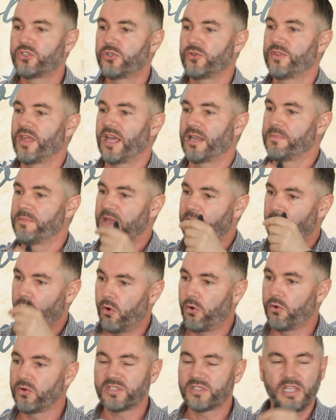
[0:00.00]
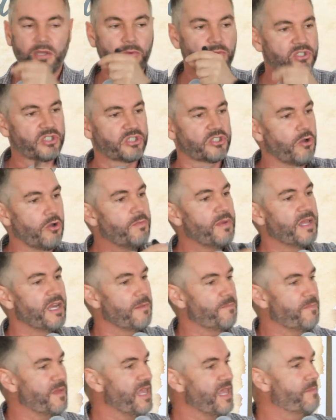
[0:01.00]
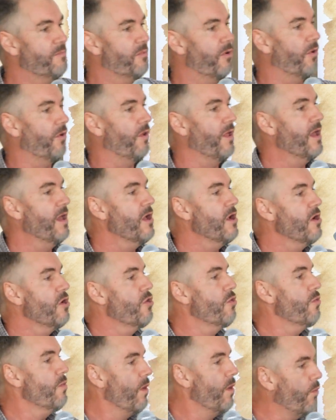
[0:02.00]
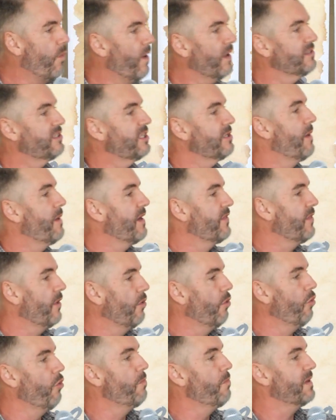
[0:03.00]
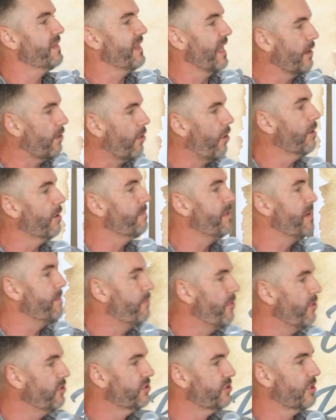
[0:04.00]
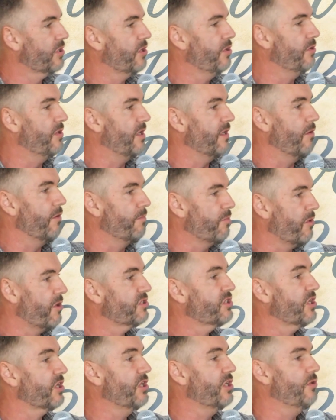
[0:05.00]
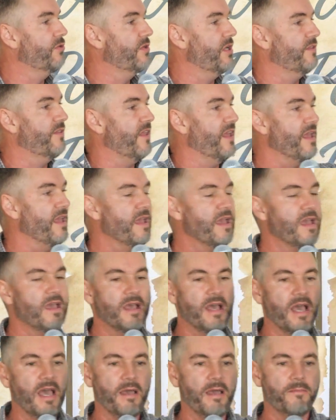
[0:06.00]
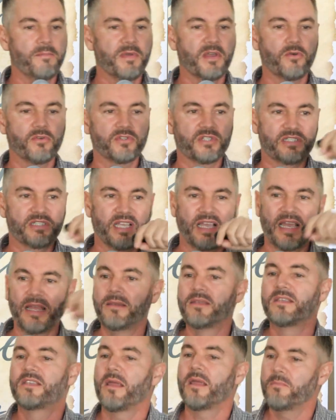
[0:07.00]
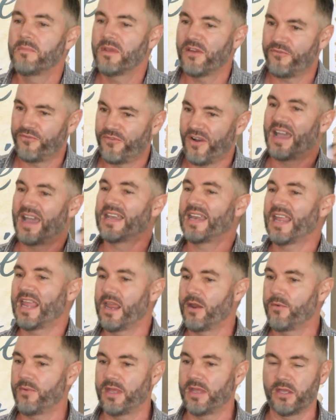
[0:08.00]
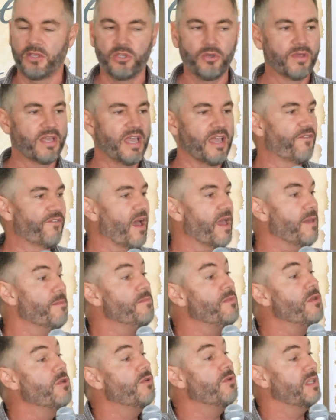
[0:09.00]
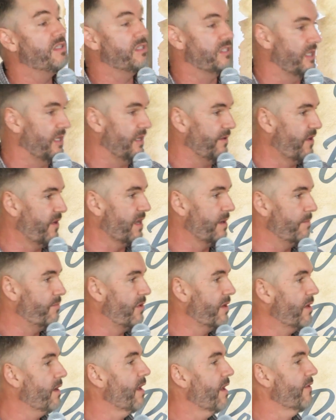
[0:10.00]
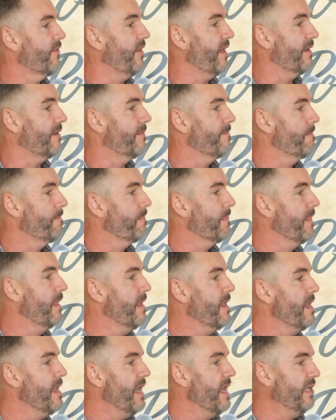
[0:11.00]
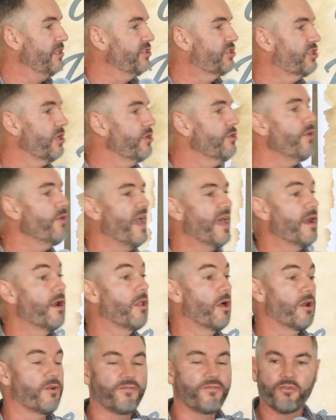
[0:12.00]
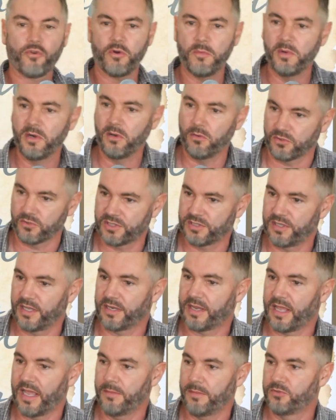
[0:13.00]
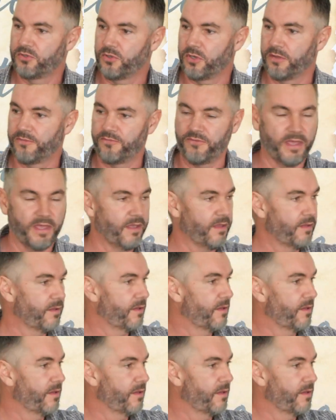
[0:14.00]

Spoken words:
to that because there were so many people who were wanted by the law, but they can't be persecuted or prosecuted there because it's an indemnified area. You get immunity, if I can put it like that. And so you had a lot of criminals that came to live there.